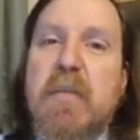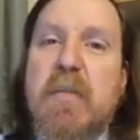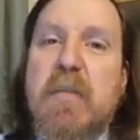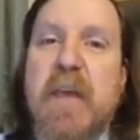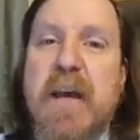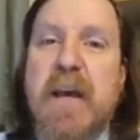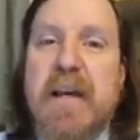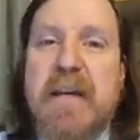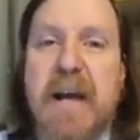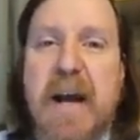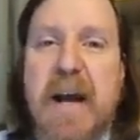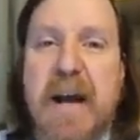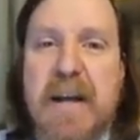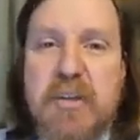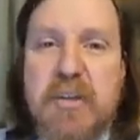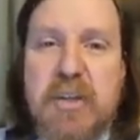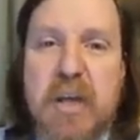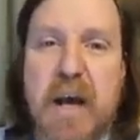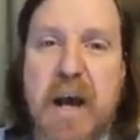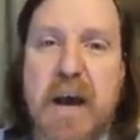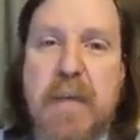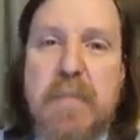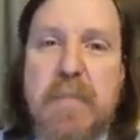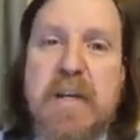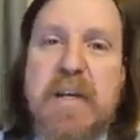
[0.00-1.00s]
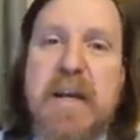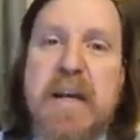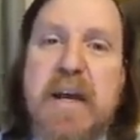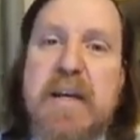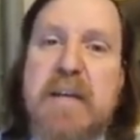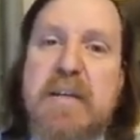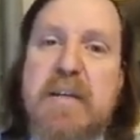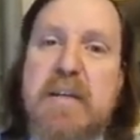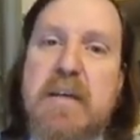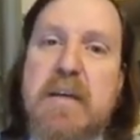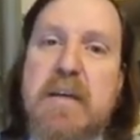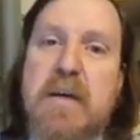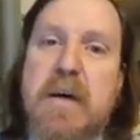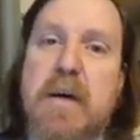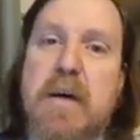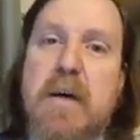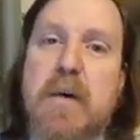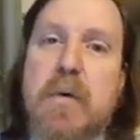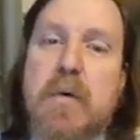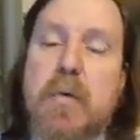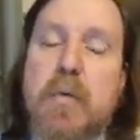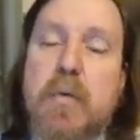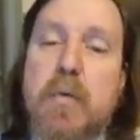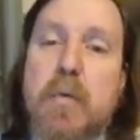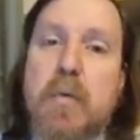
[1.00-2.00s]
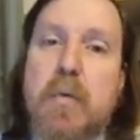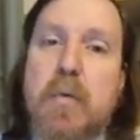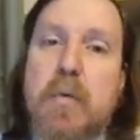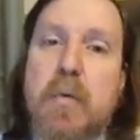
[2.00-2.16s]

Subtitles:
that guy John Manadio,